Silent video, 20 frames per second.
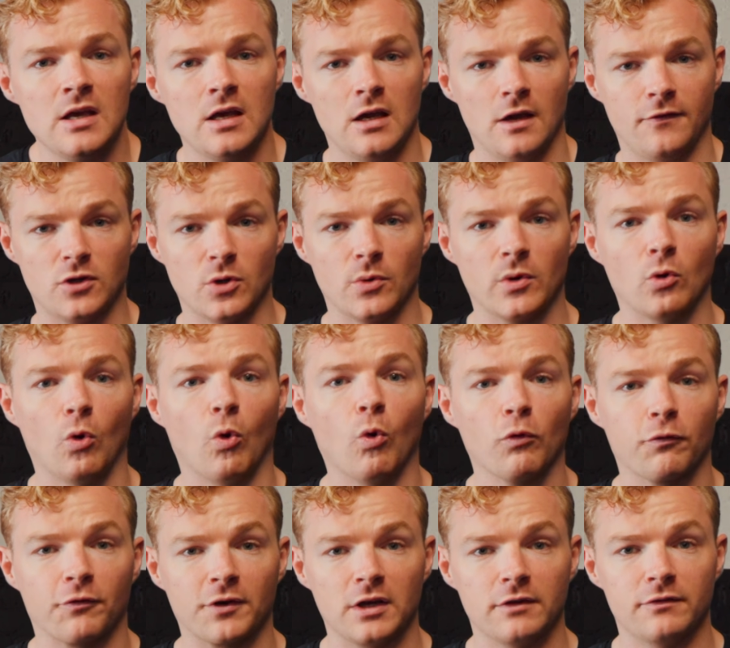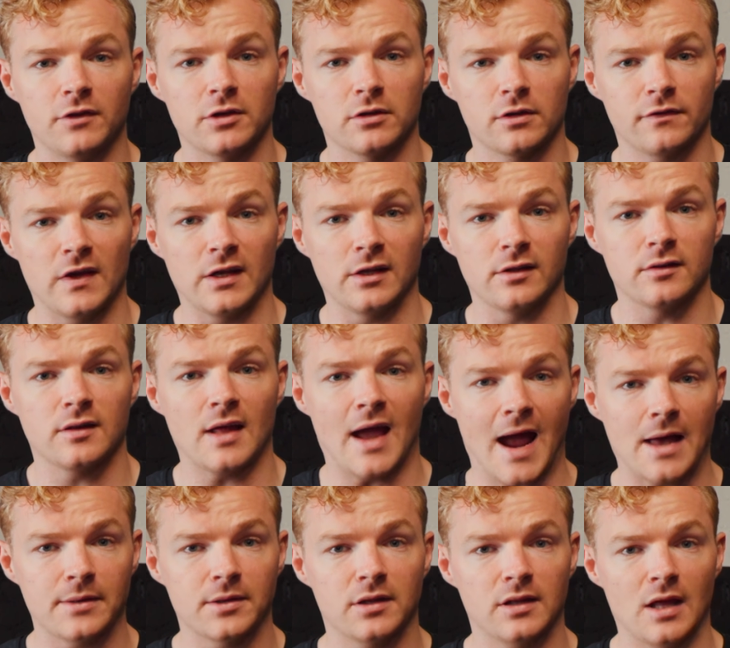If you're doing all three of those things
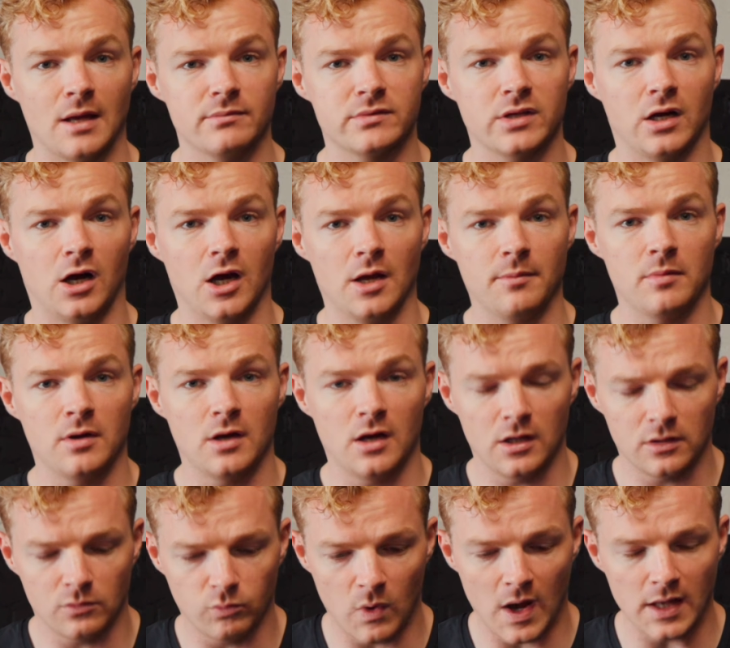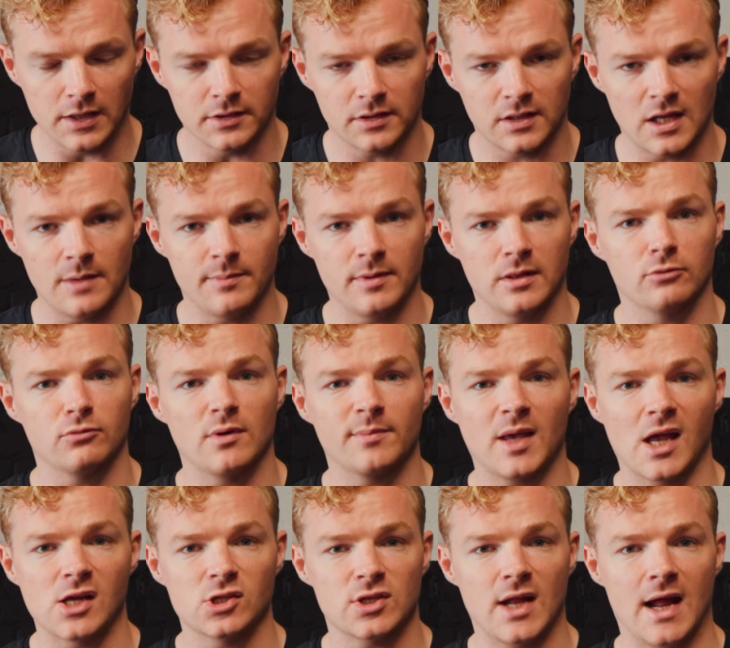at the same time, as well as keeping the
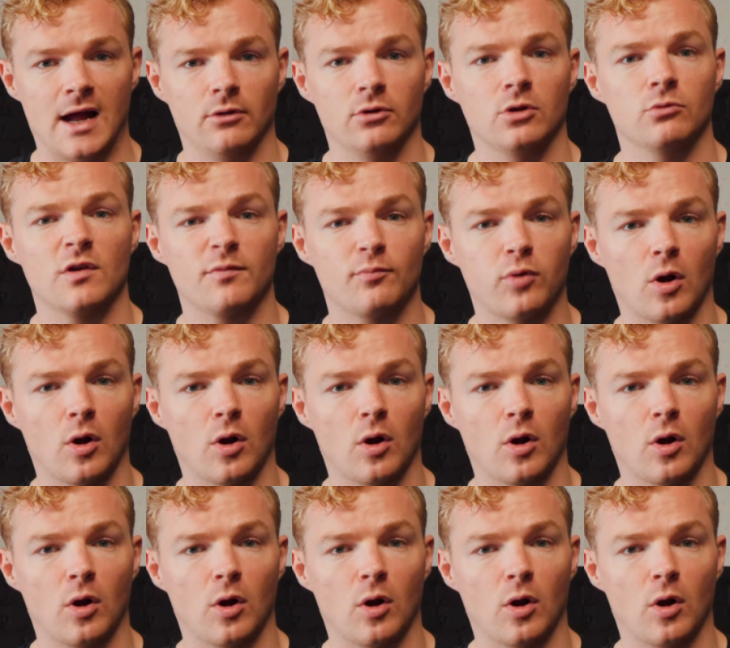ribcage down, we've